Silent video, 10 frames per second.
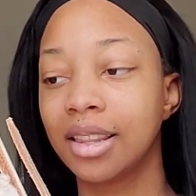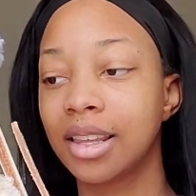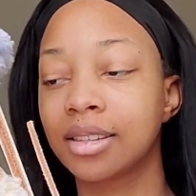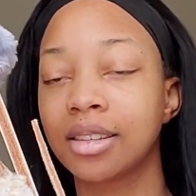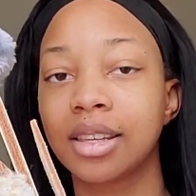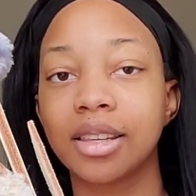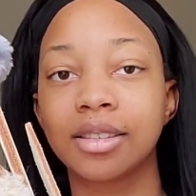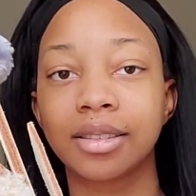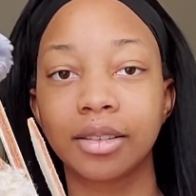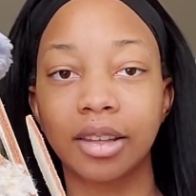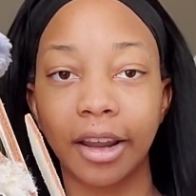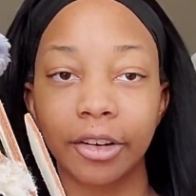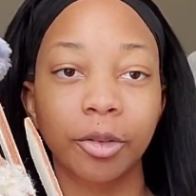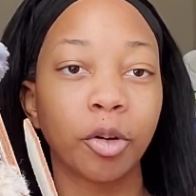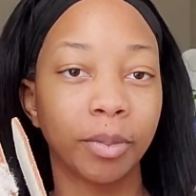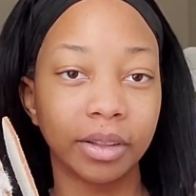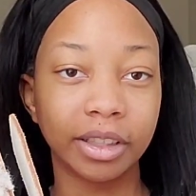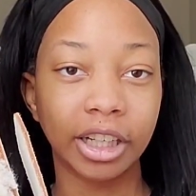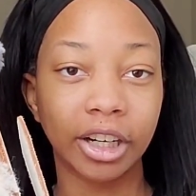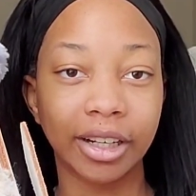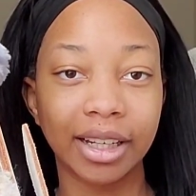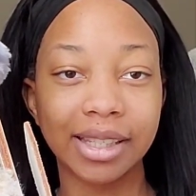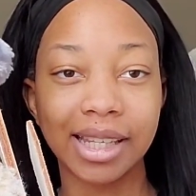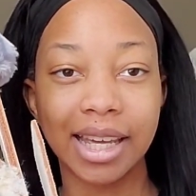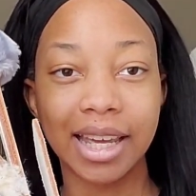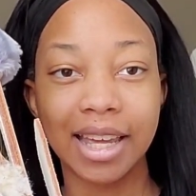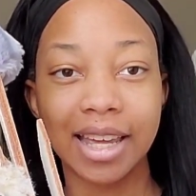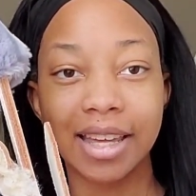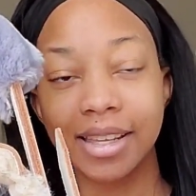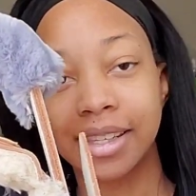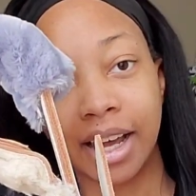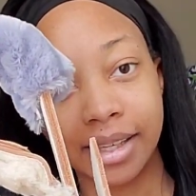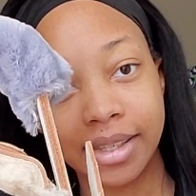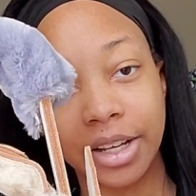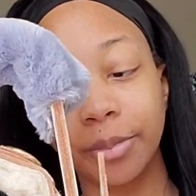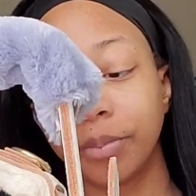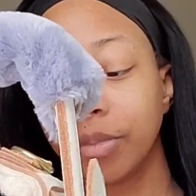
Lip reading: This is his standard mobility harness. It is custom.